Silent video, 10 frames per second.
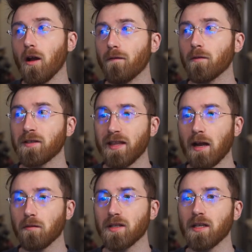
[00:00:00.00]
of those
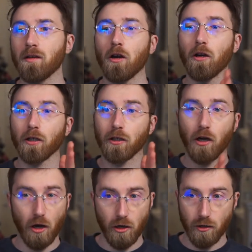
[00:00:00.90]
1,000 are
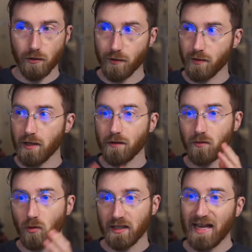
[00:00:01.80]
guards, and
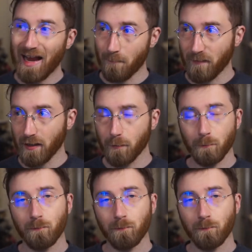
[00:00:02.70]
there's one captain.